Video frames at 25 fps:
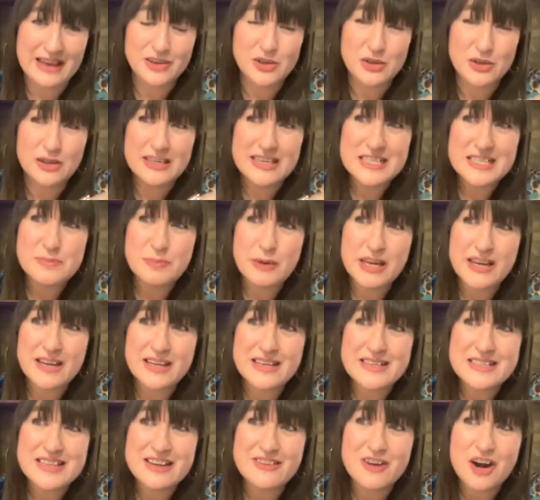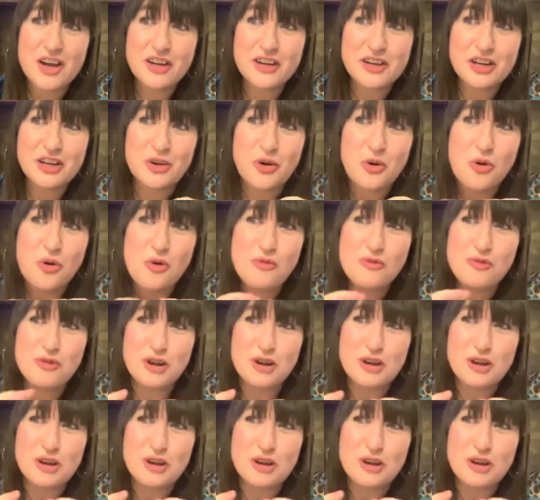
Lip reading: not least because there aren't an awful